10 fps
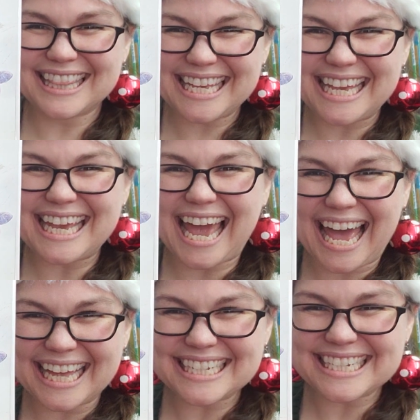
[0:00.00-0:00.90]
The
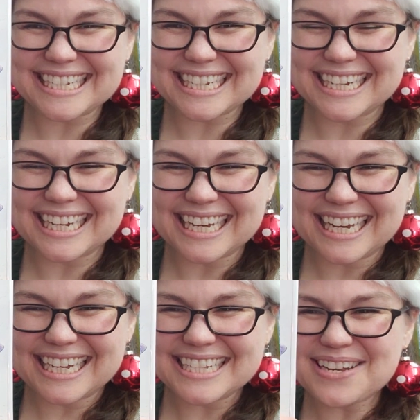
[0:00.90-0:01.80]

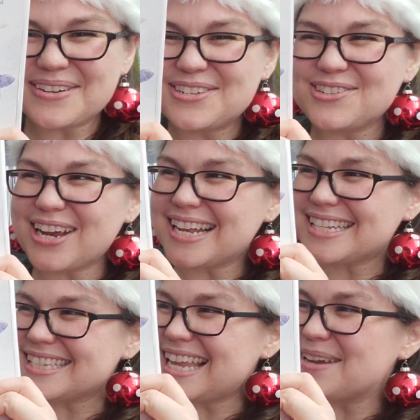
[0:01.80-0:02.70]
end. So it's
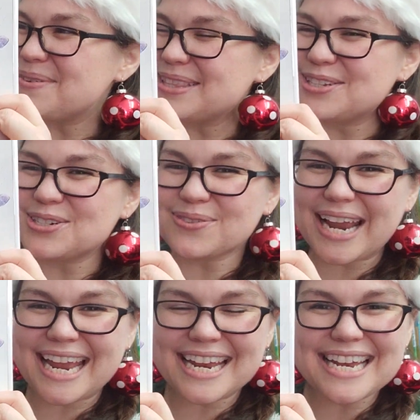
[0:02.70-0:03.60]
just like what the
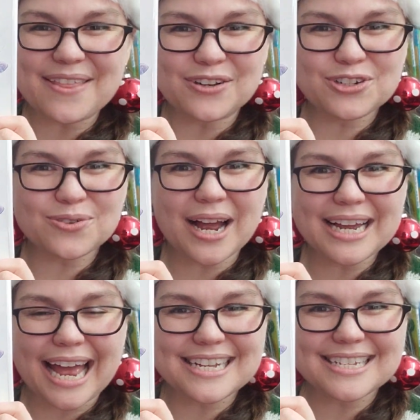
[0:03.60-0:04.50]
train and the
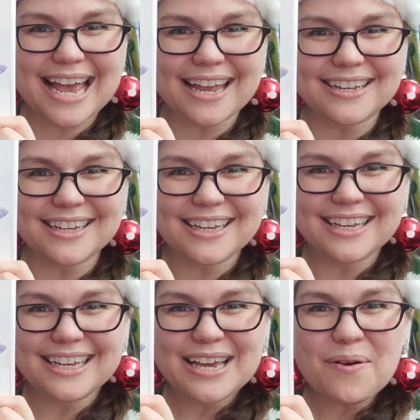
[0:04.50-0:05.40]
truck had said.
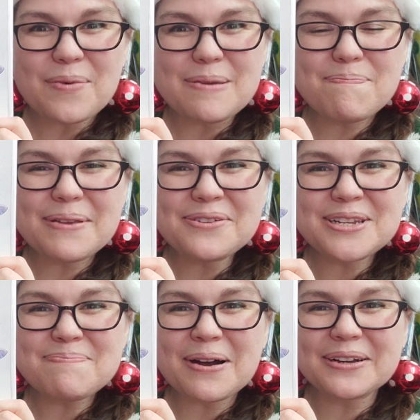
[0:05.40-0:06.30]
We
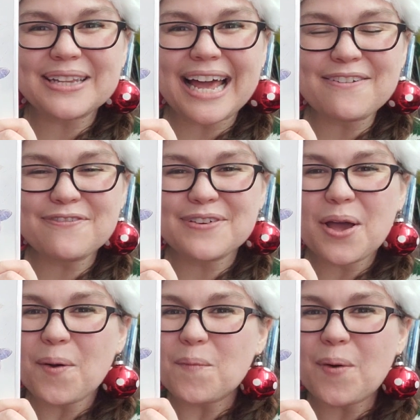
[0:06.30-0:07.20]
build up our life
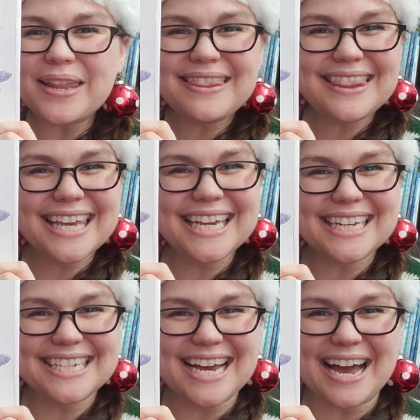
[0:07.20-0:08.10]
one thing
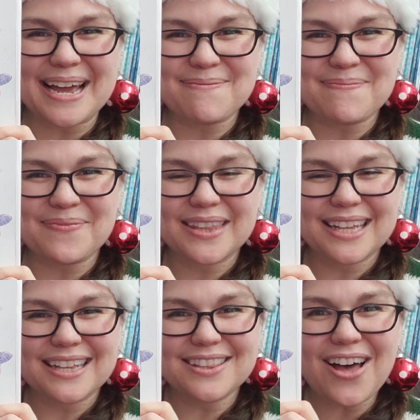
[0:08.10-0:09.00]
at a time.
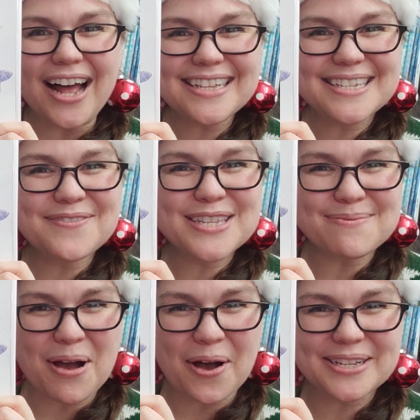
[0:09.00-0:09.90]
Lots of
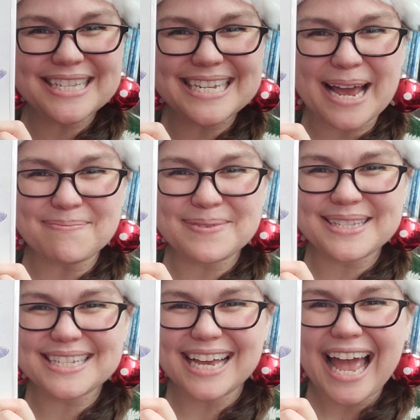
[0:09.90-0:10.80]
small
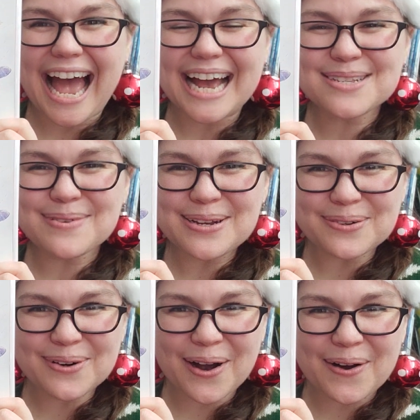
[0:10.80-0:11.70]
steps as we
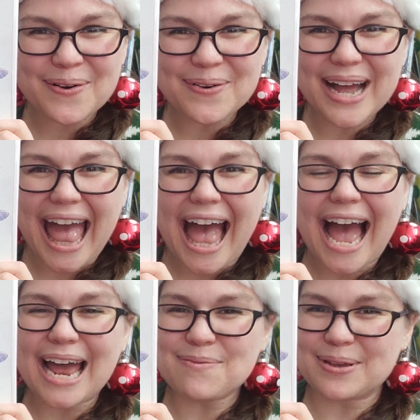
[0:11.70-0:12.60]
grow
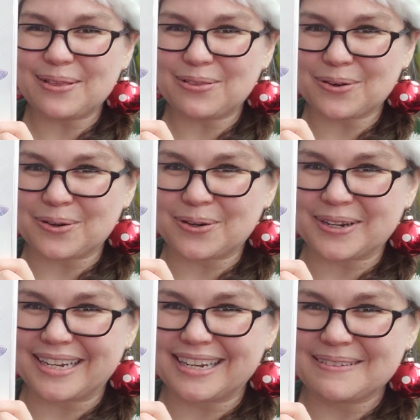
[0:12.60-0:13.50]
and we
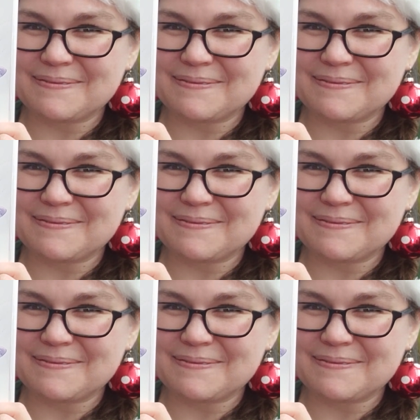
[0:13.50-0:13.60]
learn.